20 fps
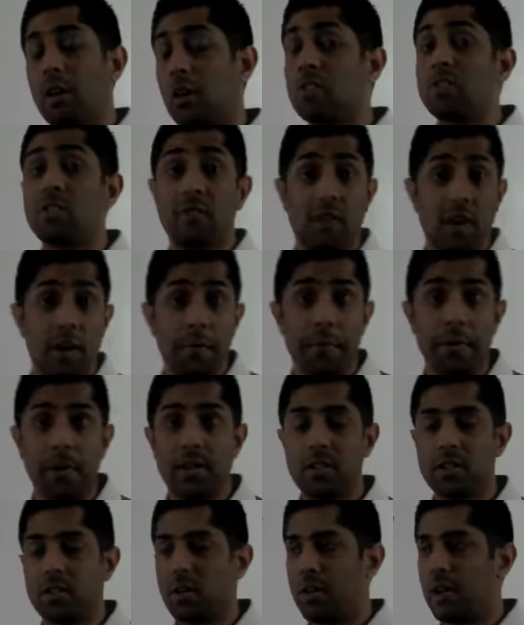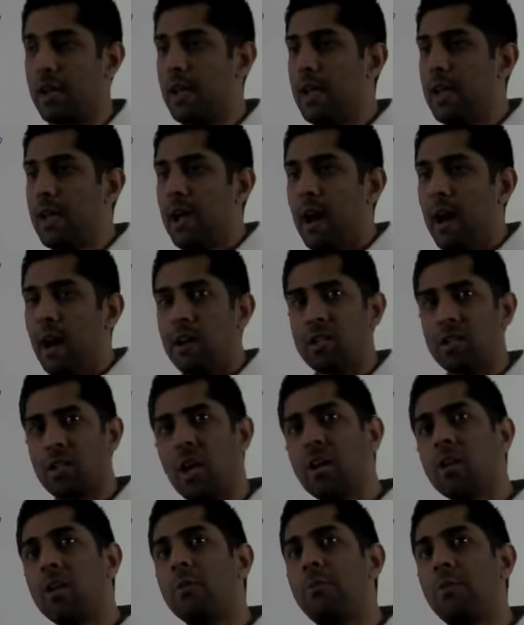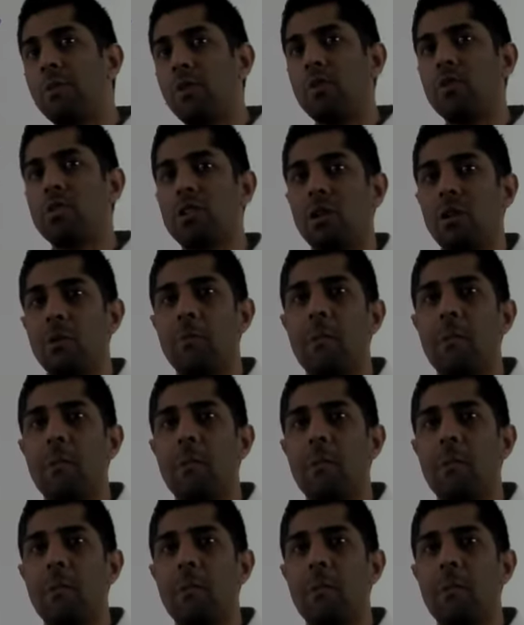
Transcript: lots of companies, are starting to produce little